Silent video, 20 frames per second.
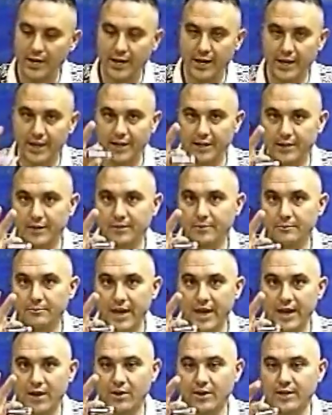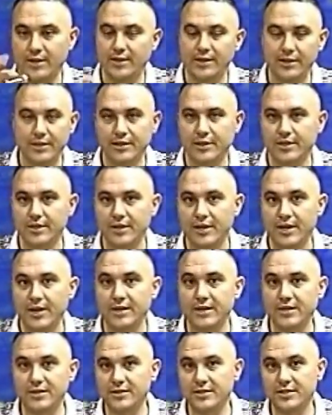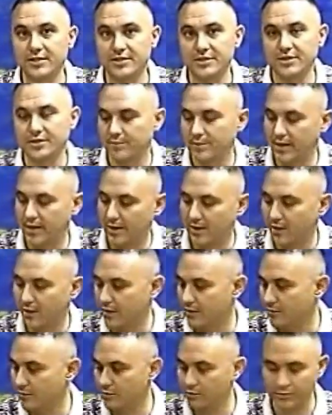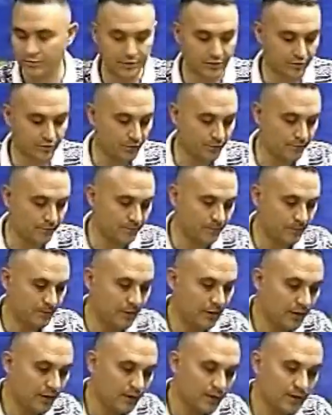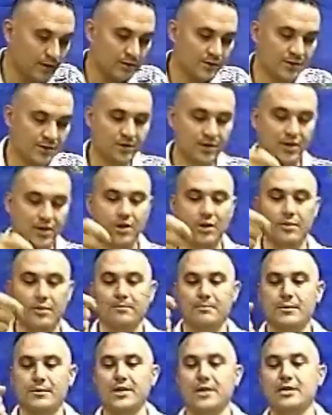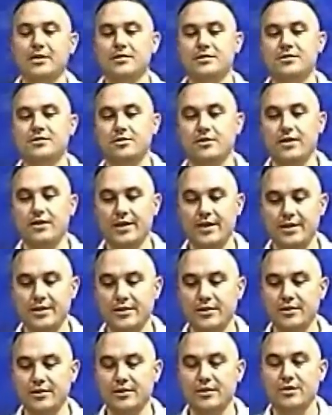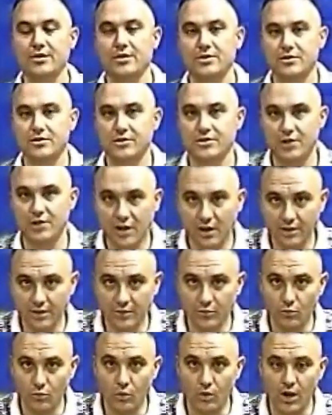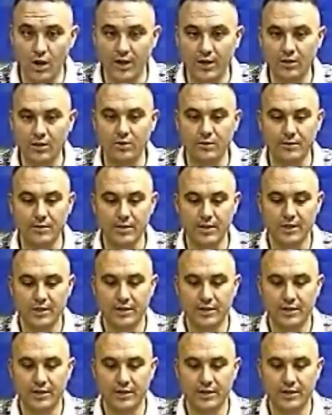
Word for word: a battery, any kind of DC battery will do, some insulated solid wire.